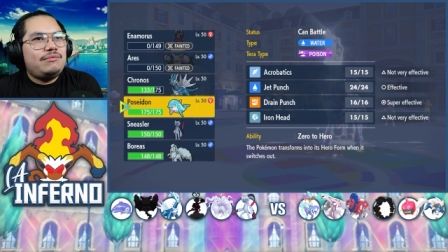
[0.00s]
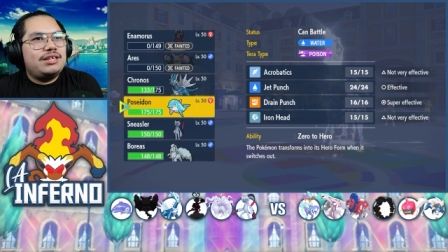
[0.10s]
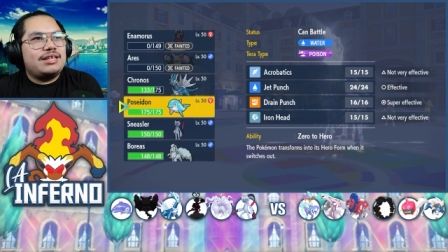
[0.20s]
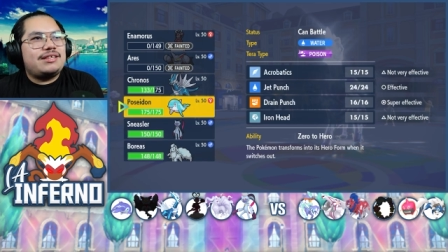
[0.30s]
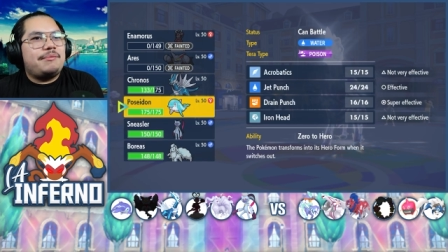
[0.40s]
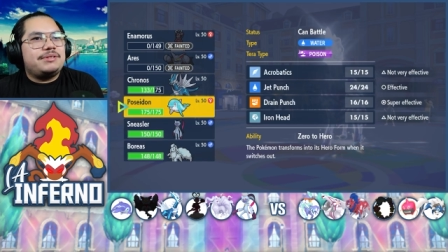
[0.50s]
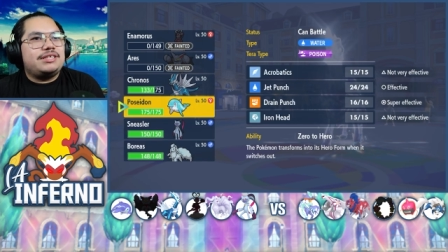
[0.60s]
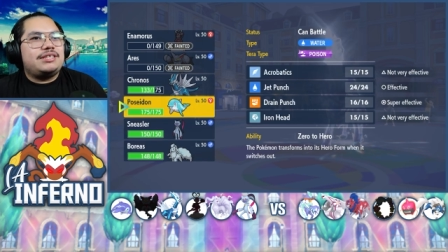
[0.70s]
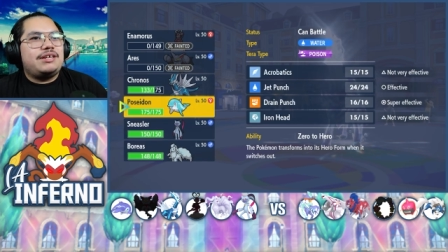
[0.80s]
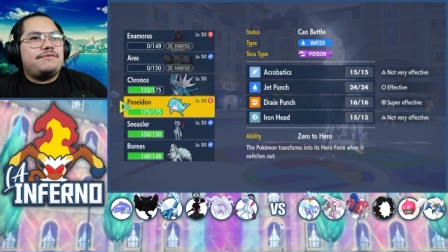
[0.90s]
this
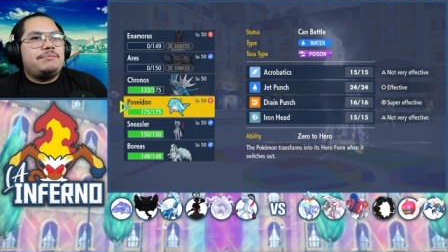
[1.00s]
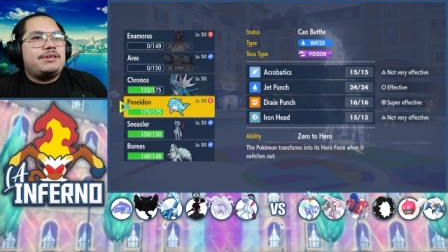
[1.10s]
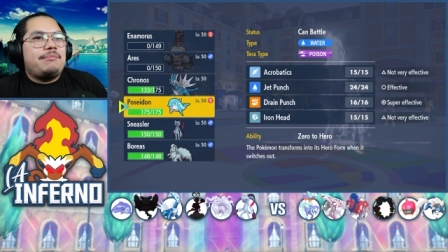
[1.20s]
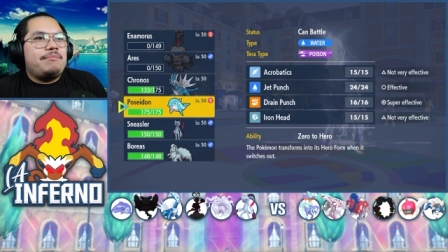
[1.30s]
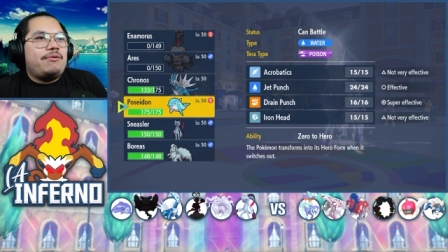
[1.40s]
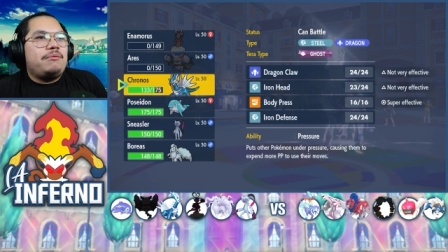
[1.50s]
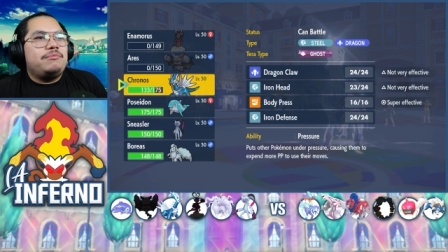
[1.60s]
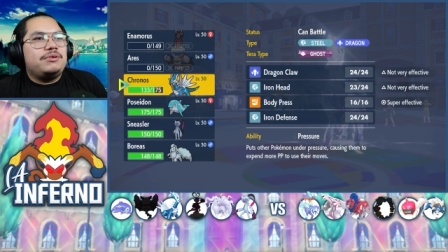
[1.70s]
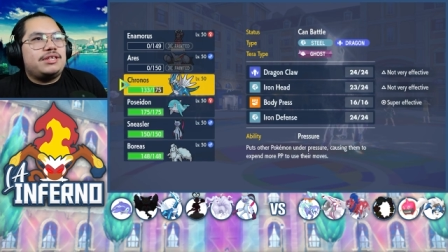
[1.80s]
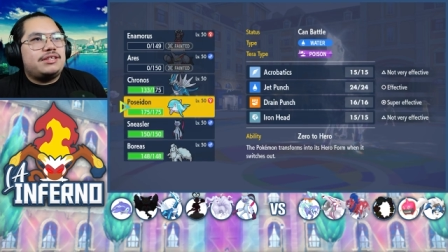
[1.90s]
Zamazenta definitely became a
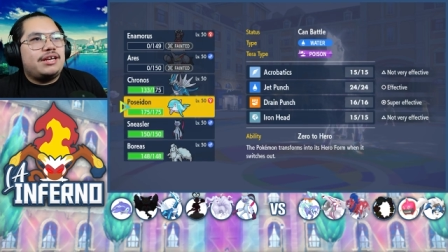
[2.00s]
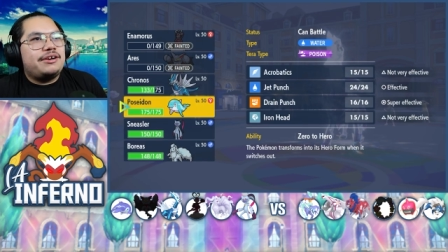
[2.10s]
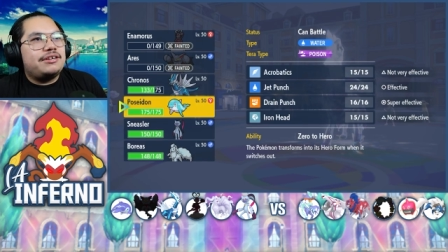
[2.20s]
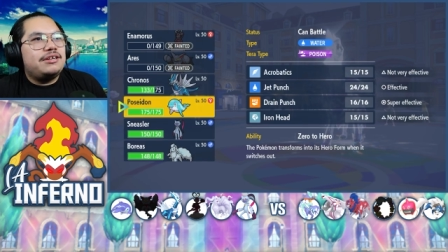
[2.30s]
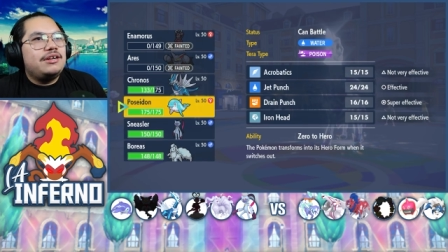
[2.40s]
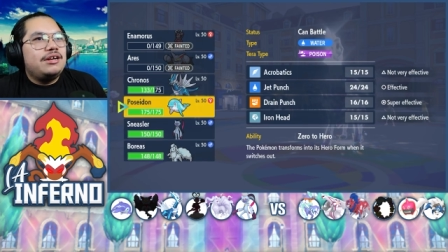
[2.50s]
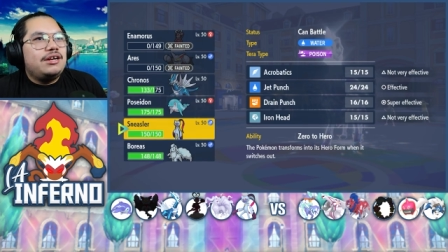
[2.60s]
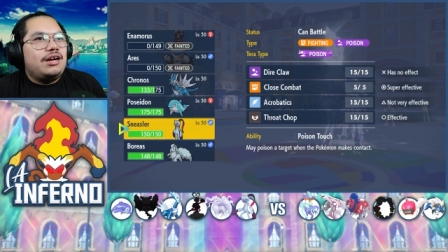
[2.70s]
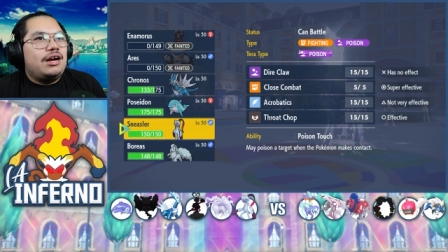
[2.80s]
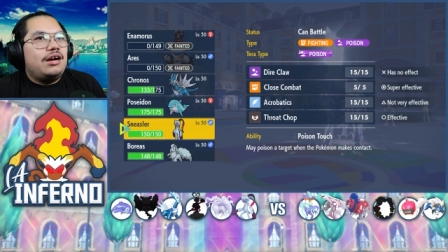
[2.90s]
problem once it Terra'd.
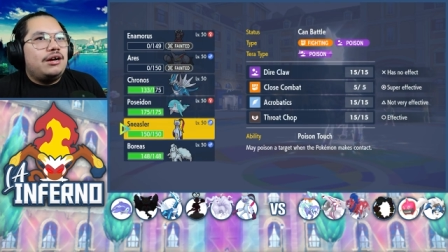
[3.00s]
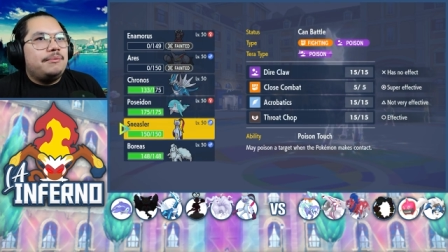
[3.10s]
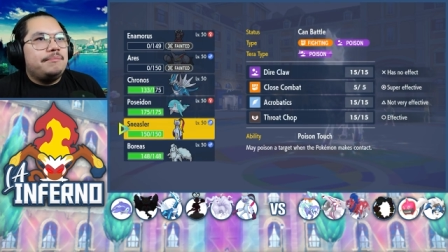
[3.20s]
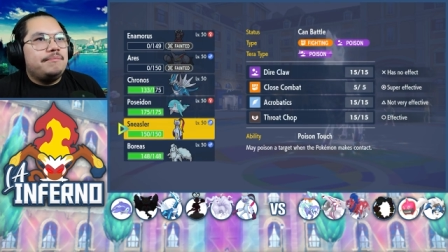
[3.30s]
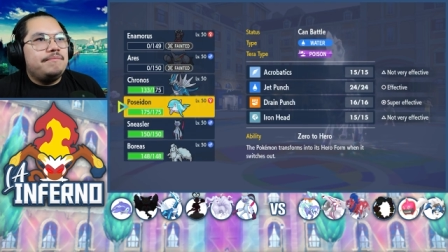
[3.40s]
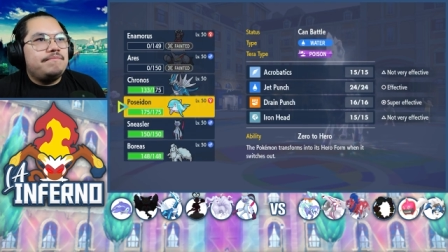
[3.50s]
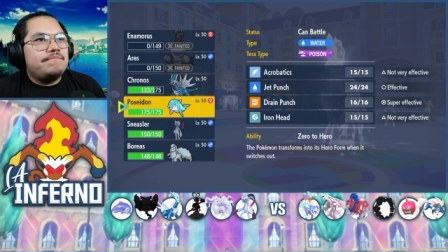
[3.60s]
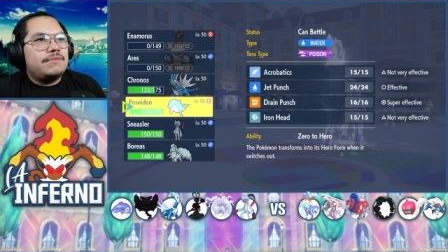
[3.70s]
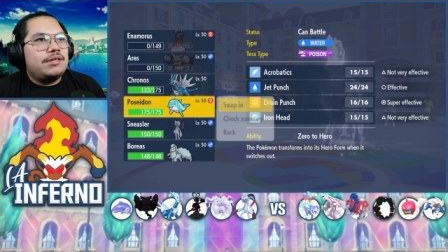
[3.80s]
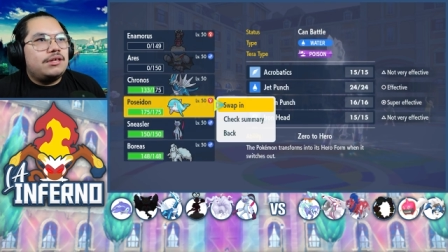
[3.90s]
Um,
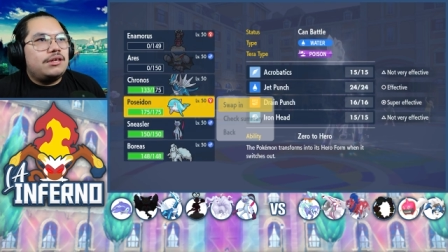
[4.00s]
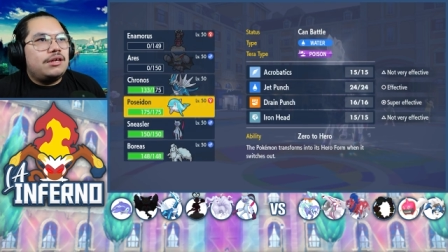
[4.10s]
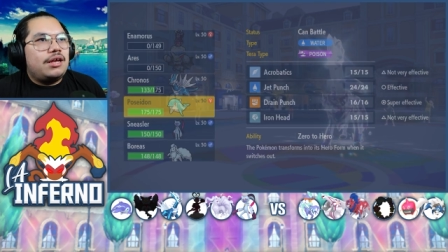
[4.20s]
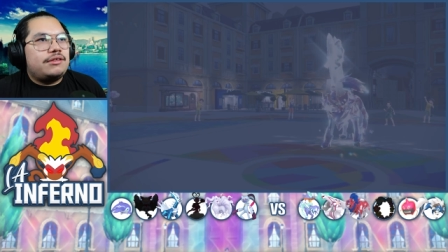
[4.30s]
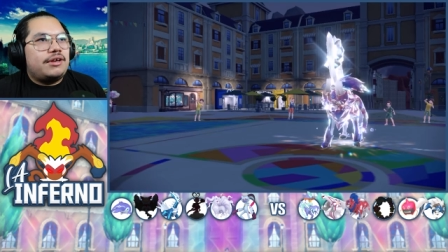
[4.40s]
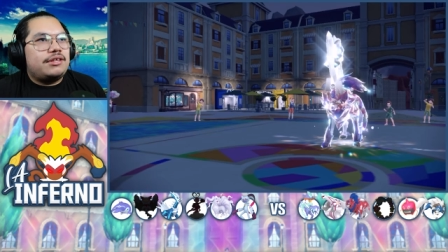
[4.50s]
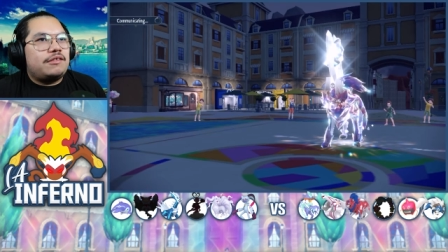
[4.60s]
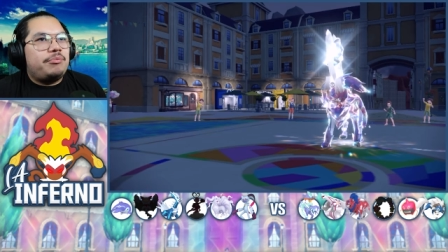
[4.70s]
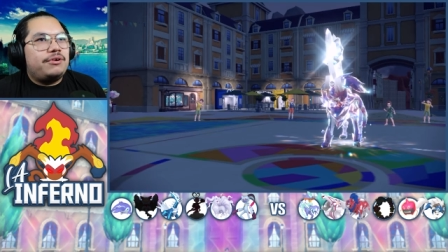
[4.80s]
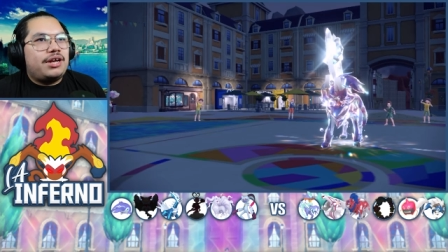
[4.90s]
And so at this
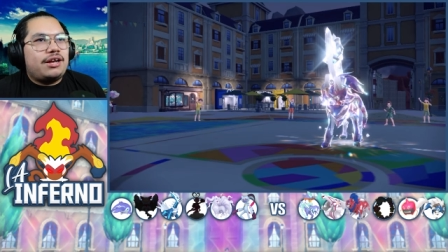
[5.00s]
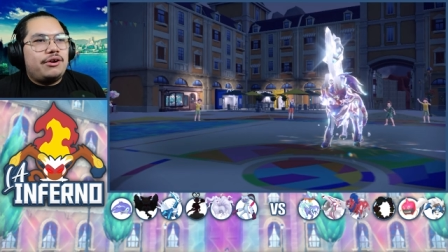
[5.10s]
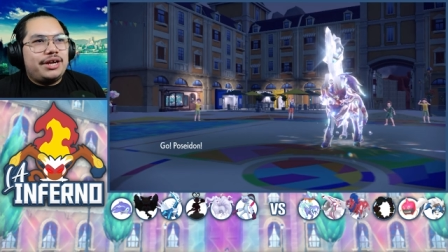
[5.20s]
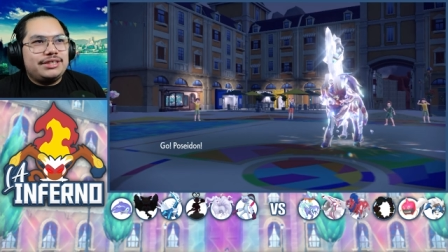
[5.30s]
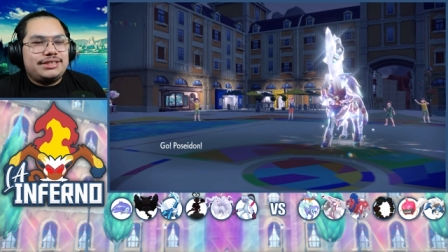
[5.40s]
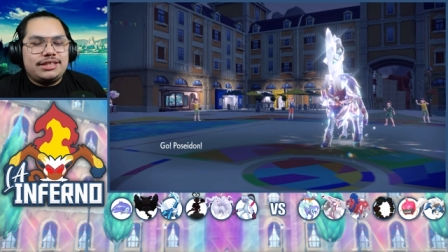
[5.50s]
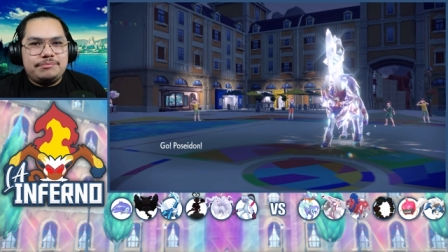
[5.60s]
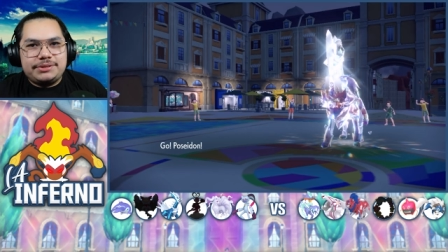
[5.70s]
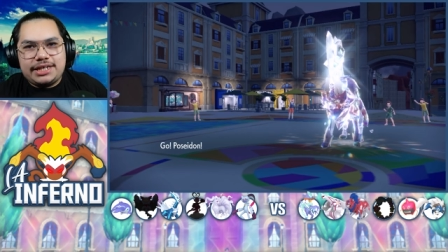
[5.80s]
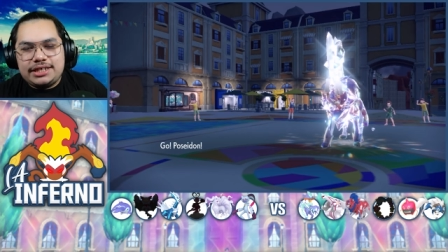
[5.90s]
point, I go ahead and send in
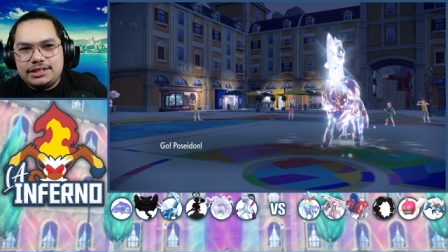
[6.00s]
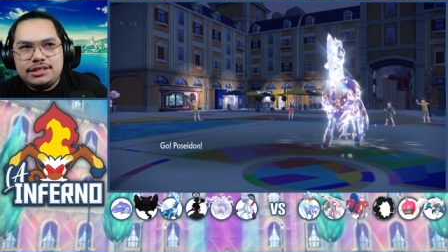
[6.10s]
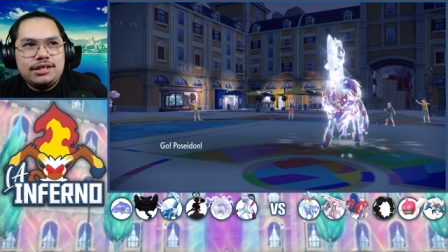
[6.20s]
Poseidon.